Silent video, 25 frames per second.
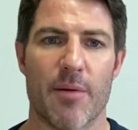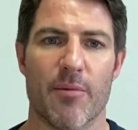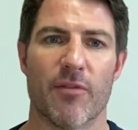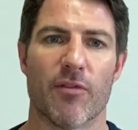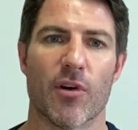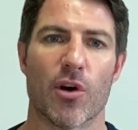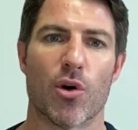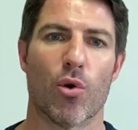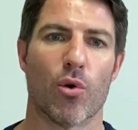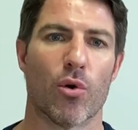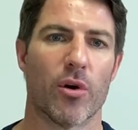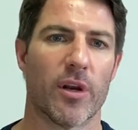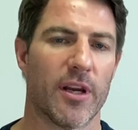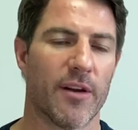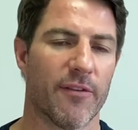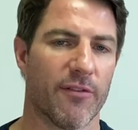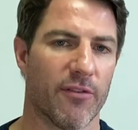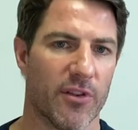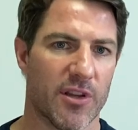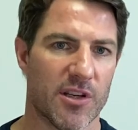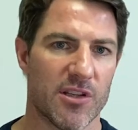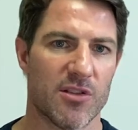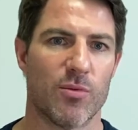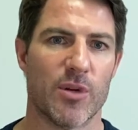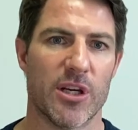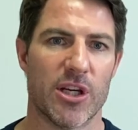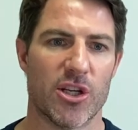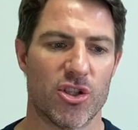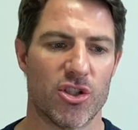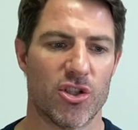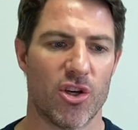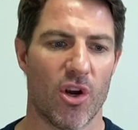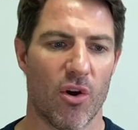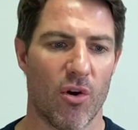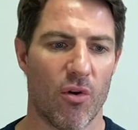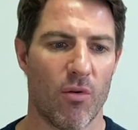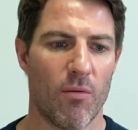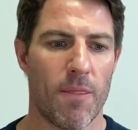of recording for this week's
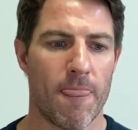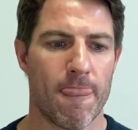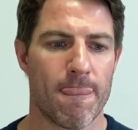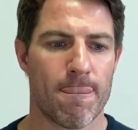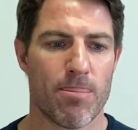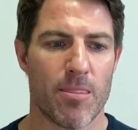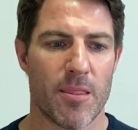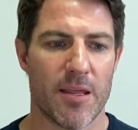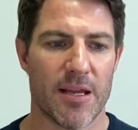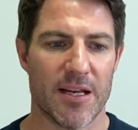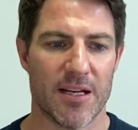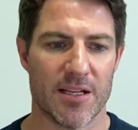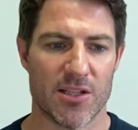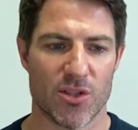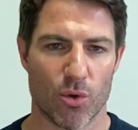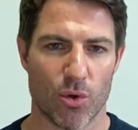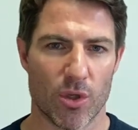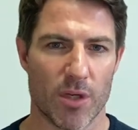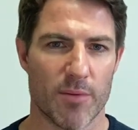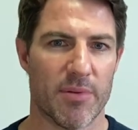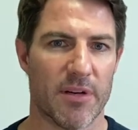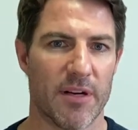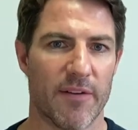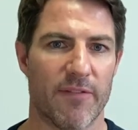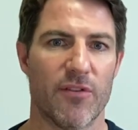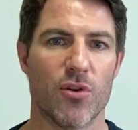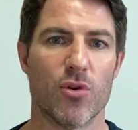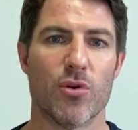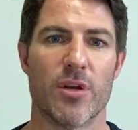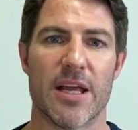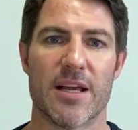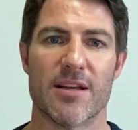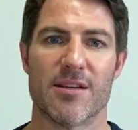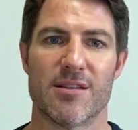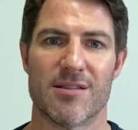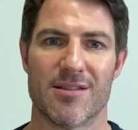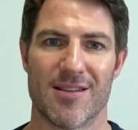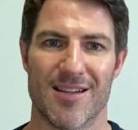show, it's only been a few
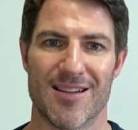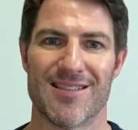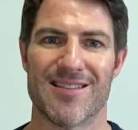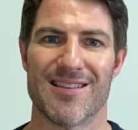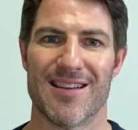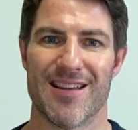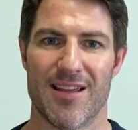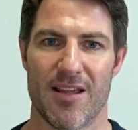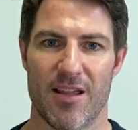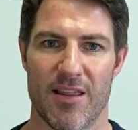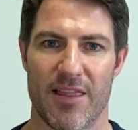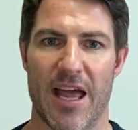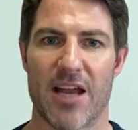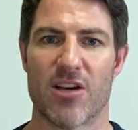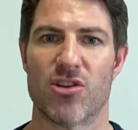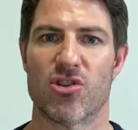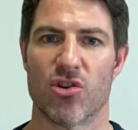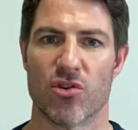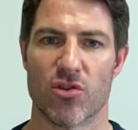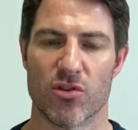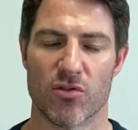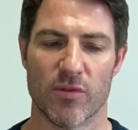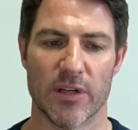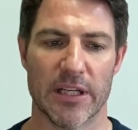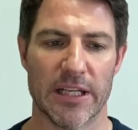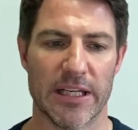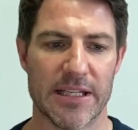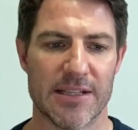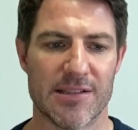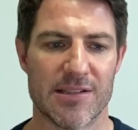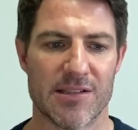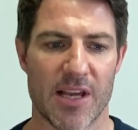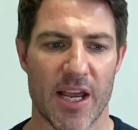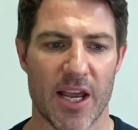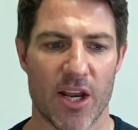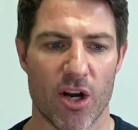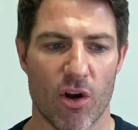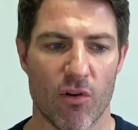days since that show's
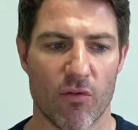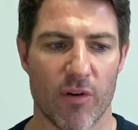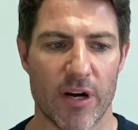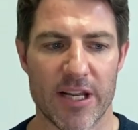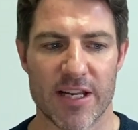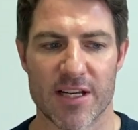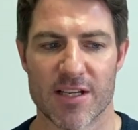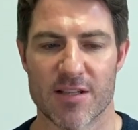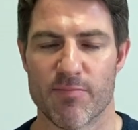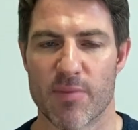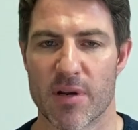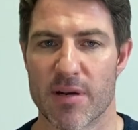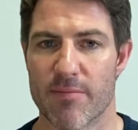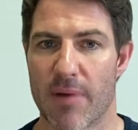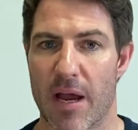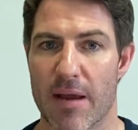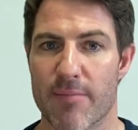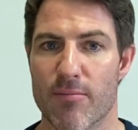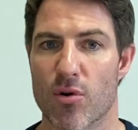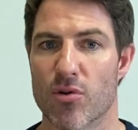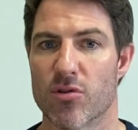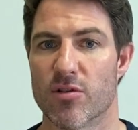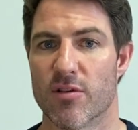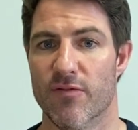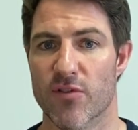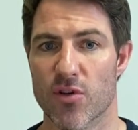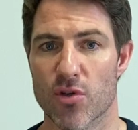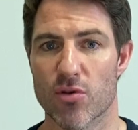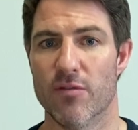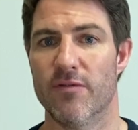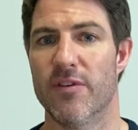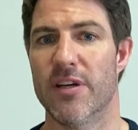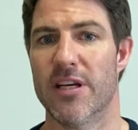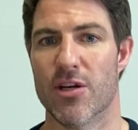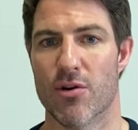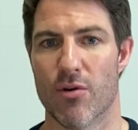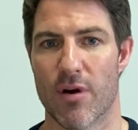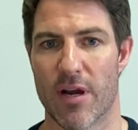release, and already it's been my most viewed
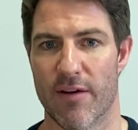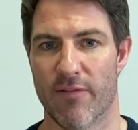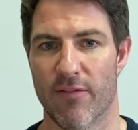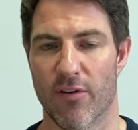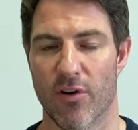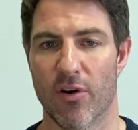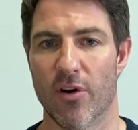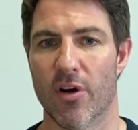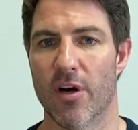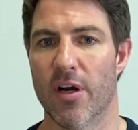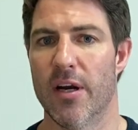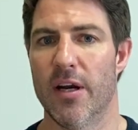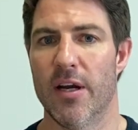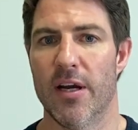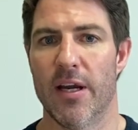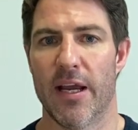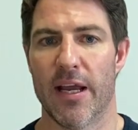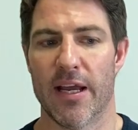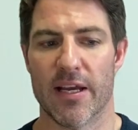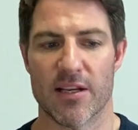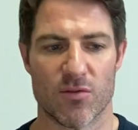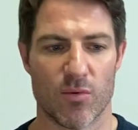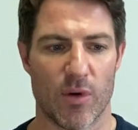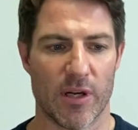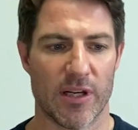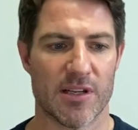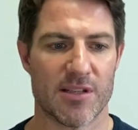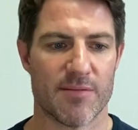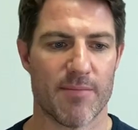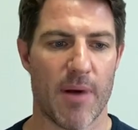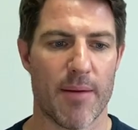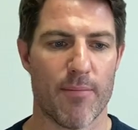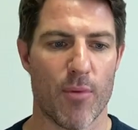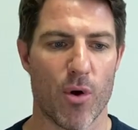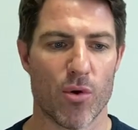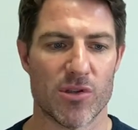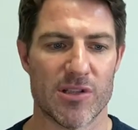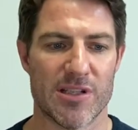video ever, as well as my
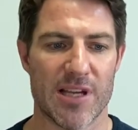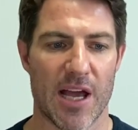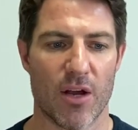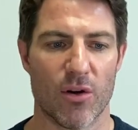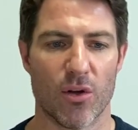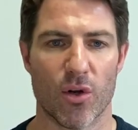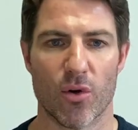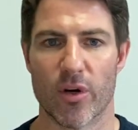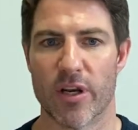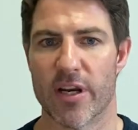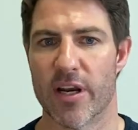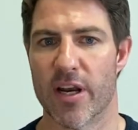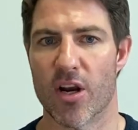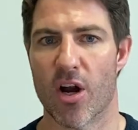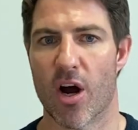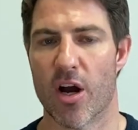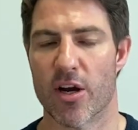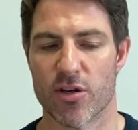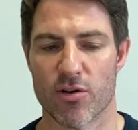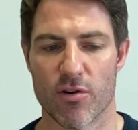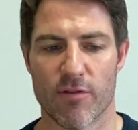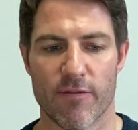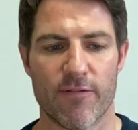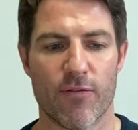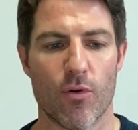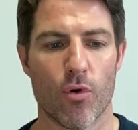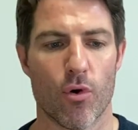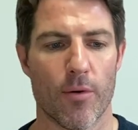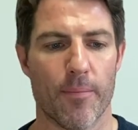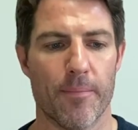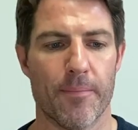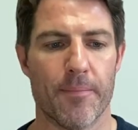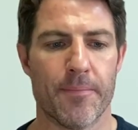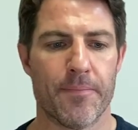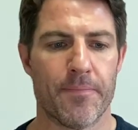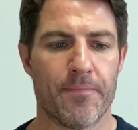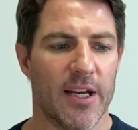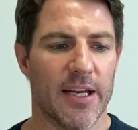most downloaded in audio
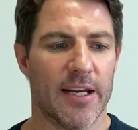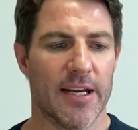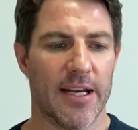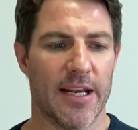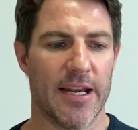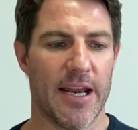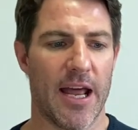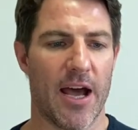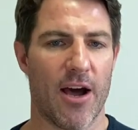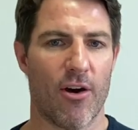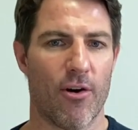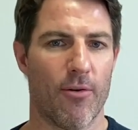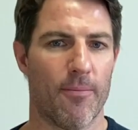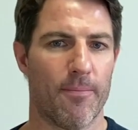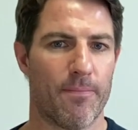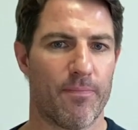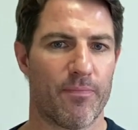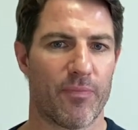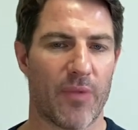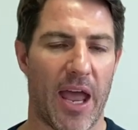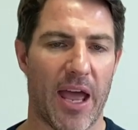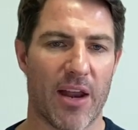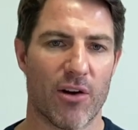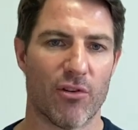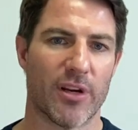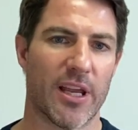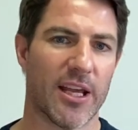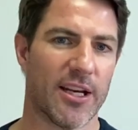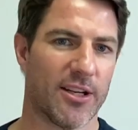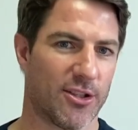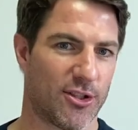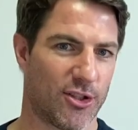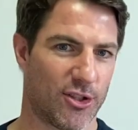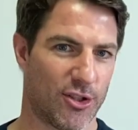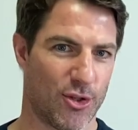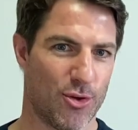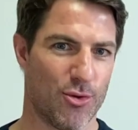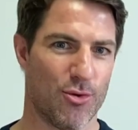form. Now, I don't get
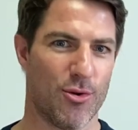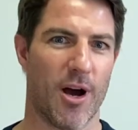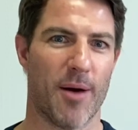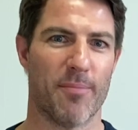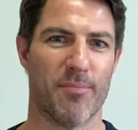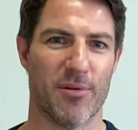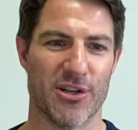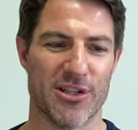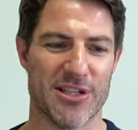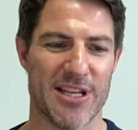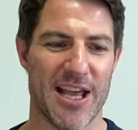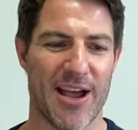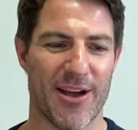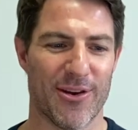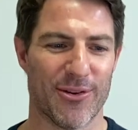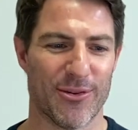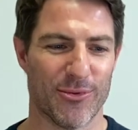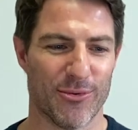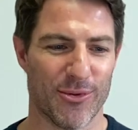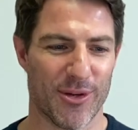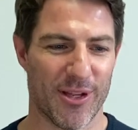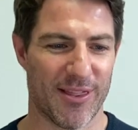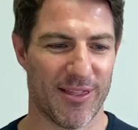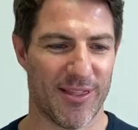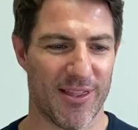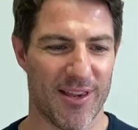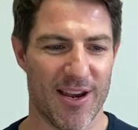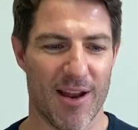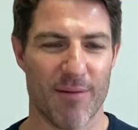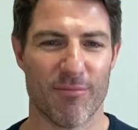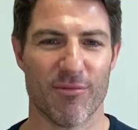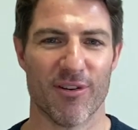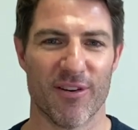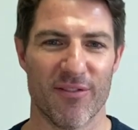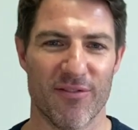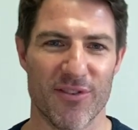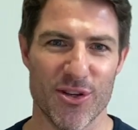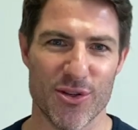too up or down with the
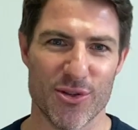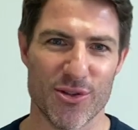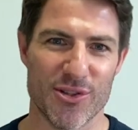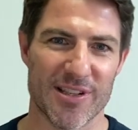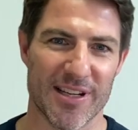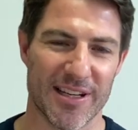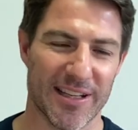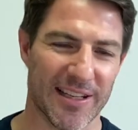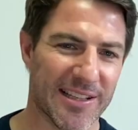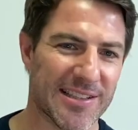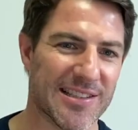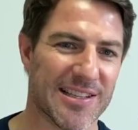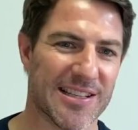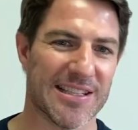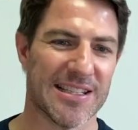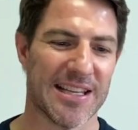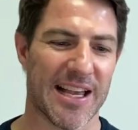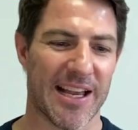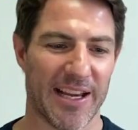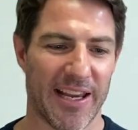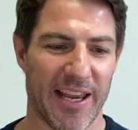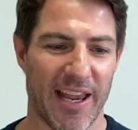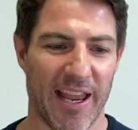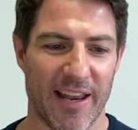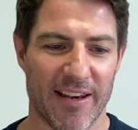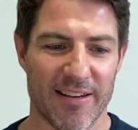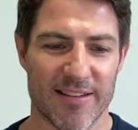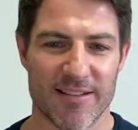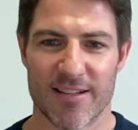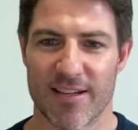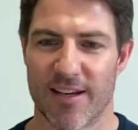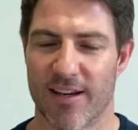number of views and listens I get.